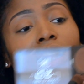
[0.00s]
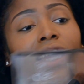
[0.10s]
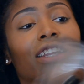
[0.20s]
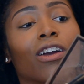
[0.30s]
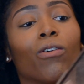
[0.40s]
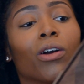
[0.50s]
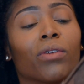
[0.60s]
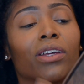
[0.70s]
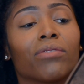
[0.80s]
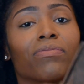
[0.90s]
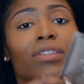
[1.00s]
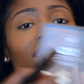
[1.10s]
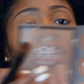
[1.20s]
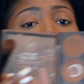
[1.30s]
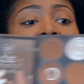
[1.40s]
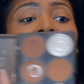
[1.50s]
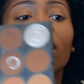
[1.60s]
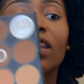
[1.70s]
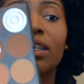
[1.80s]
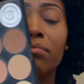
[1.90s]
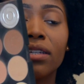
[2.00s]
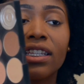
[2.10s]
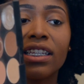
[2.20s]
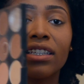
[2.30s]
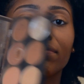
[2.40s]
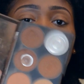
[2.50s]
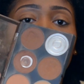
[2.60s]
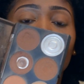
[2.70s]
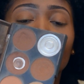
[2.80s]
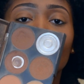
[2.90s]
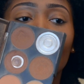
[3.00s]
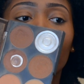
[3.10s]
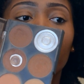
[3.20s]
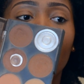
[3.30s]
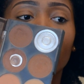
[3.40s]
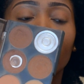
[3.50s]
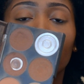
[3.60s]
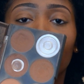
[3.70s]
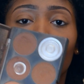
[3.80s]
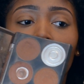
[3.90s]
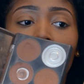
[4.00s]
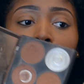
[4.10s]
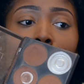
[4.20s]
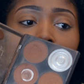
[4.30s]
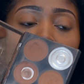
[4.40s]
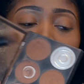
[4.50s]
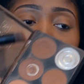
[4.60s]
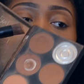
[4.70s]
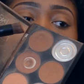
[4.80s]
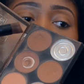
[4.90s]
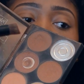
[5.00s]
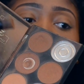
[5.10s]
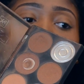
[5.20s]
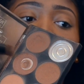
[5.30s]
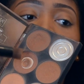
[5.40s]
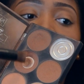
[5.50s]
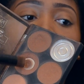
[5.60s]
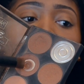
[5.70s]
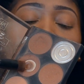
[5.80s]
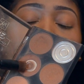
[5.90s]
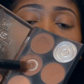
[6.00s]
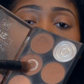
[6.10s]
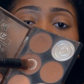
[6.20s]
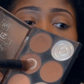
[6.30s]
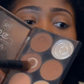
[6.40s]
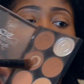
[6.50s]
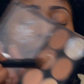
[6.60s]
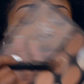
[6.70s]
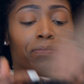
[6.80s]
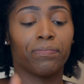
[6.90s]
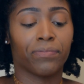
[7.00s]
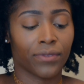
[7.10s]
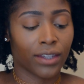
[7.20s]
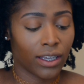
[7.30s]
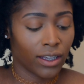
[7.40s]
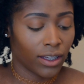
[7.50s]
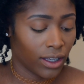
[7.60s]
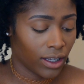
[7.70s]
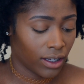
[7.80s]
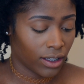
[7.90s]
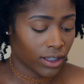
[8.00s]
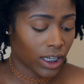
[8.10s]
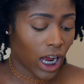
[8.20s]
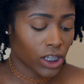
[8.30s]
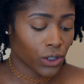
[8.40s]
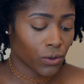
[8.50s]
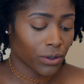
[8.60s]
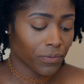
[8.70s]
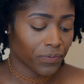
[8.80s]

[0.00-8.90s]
I like to go in with. The color that's missing, I actually dropped the palette and it broke out, but I didn't use that color anyway. I'm going to go with this color right here. contour.